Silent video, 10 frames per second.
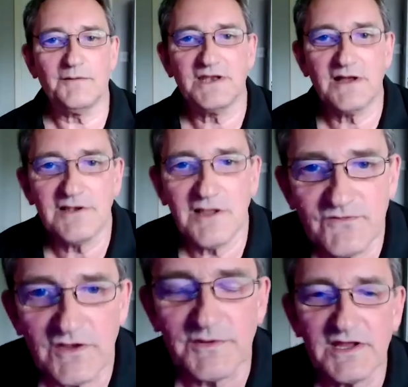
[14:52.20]
I mean, I
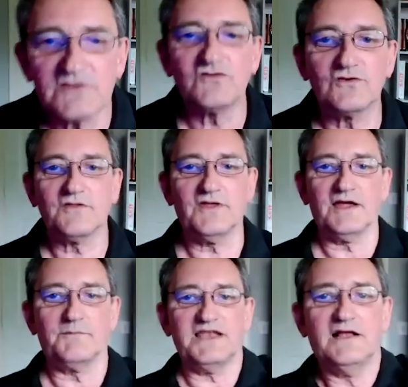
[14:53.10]
love doing this sort of
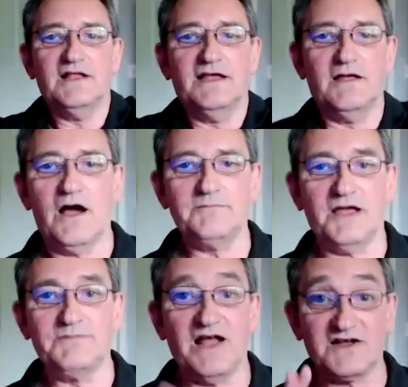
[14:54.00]
thing.
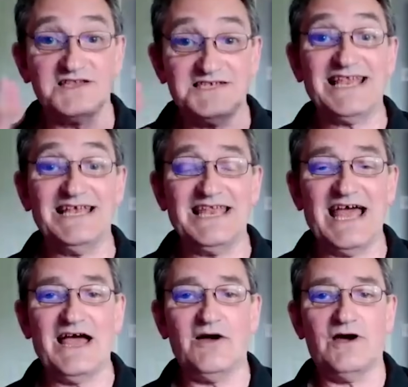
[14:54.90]
I can tell it
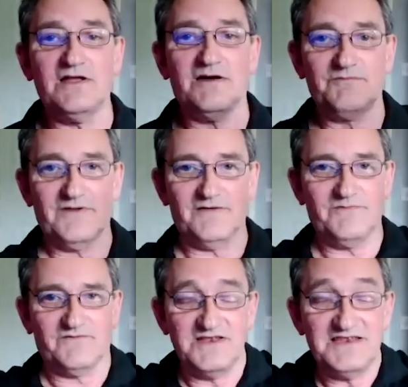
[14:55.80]
now, and
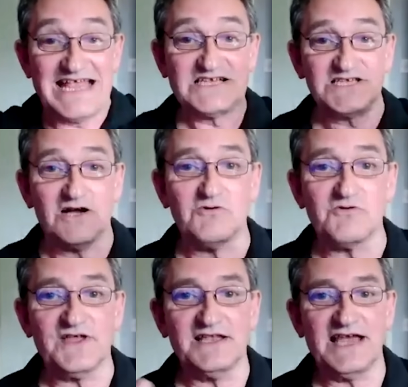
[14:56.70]
I've condensed the
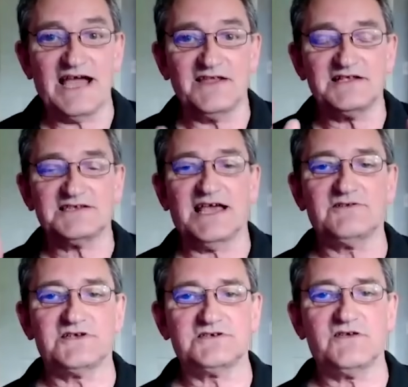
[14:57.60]
whole thing down. It
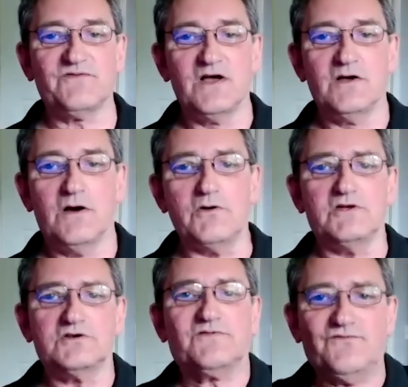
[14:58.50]
sounds as if, oh,
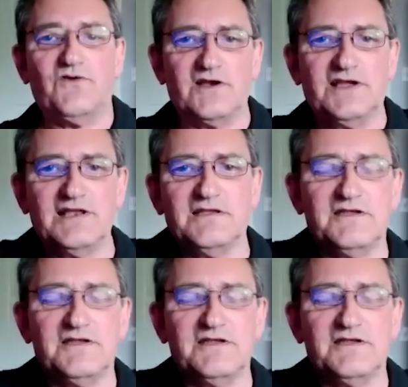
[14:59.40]
you just followed it and